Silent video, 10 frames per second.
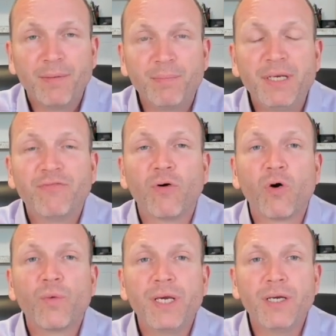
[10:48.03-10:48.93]
Before
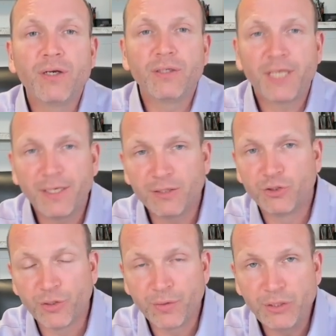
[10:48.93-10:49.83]
we take this
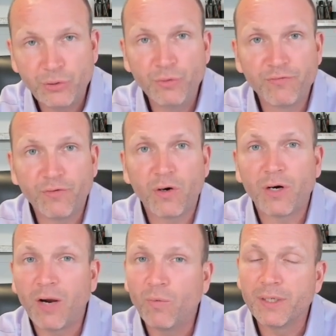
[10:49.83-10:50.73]
journey too far,
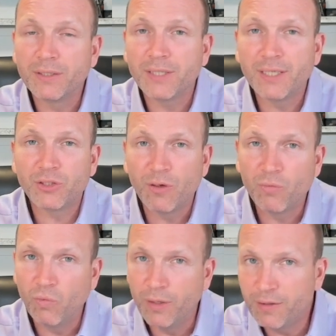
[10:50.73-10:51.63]
I want to touch
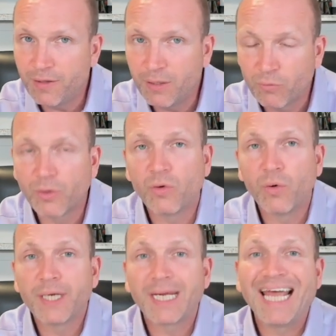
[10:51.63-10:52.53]
on one thing real quick,